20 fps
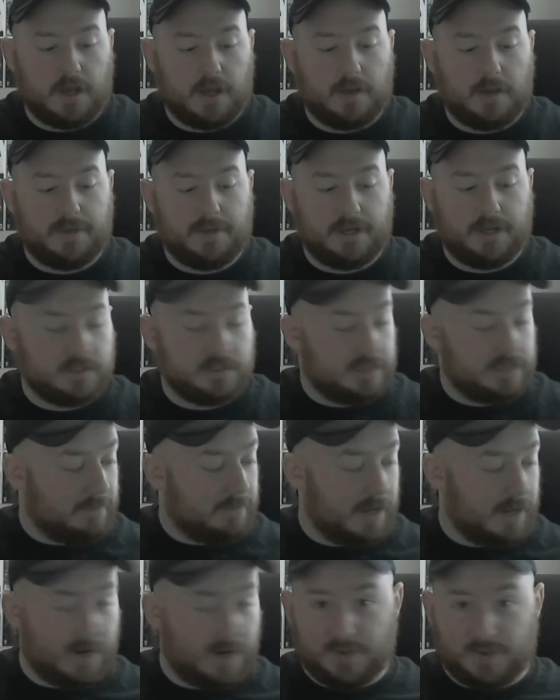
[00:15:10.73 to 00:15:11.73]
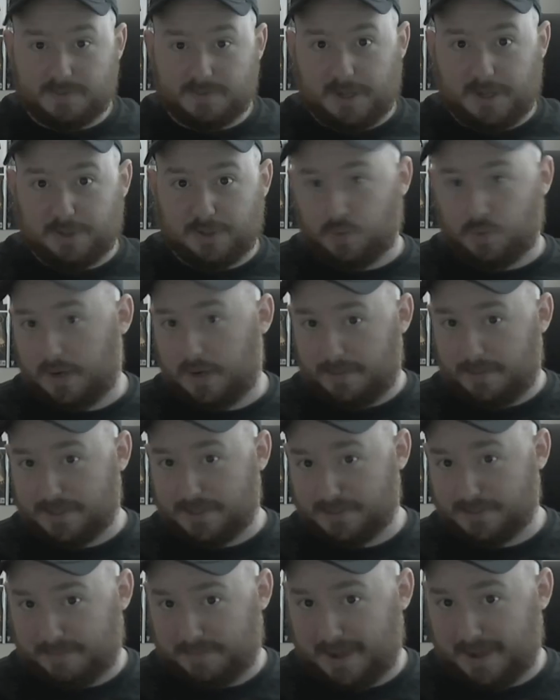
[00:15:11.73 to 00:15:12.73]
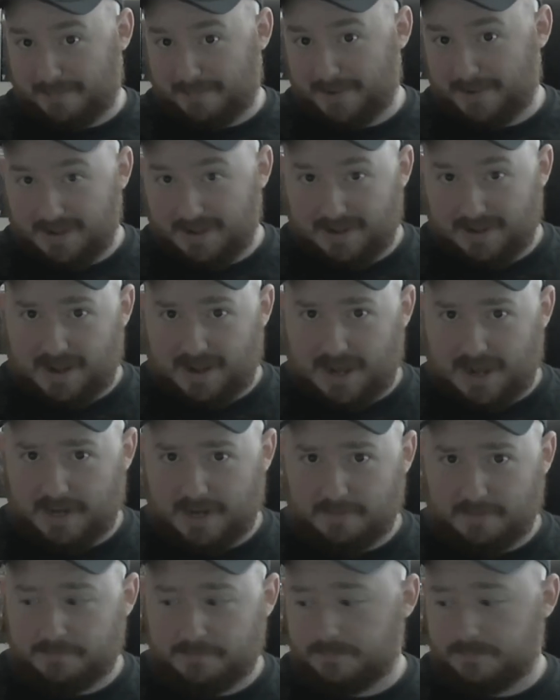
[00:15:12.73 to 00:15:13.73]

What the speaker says: because I'm not going to spend $20 a pop on